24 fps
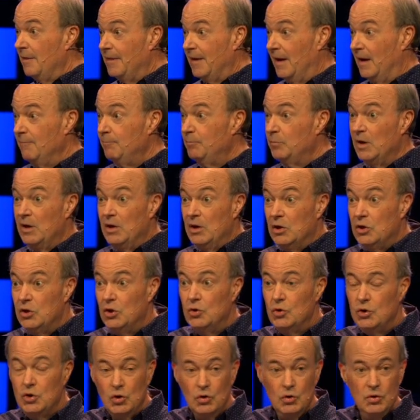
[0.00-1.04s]
then
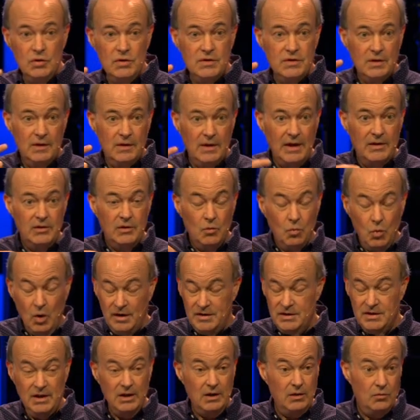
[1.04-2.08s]
you use and you
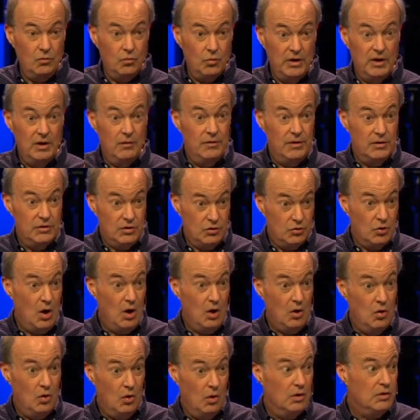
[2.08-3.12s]
want to get rid of the
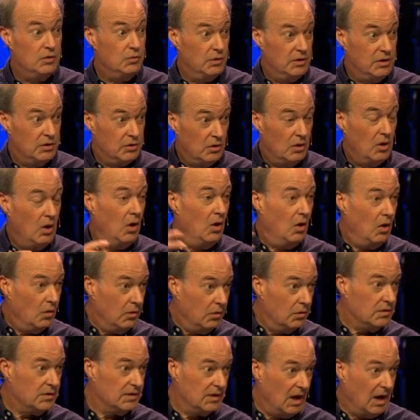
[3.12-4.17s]
strongholds, which are all
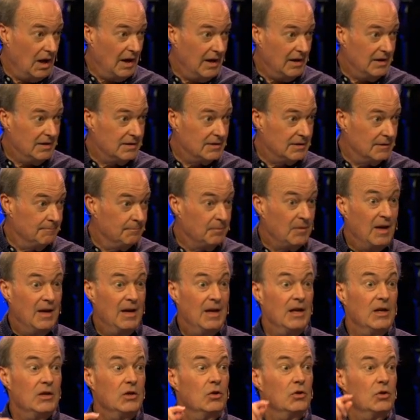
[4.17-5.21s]
those lies,
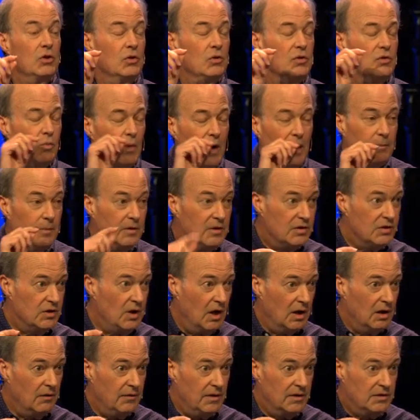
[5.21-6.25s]
you use weapons
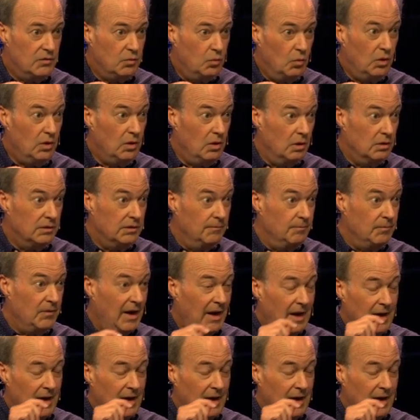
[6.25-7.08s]
not of this world.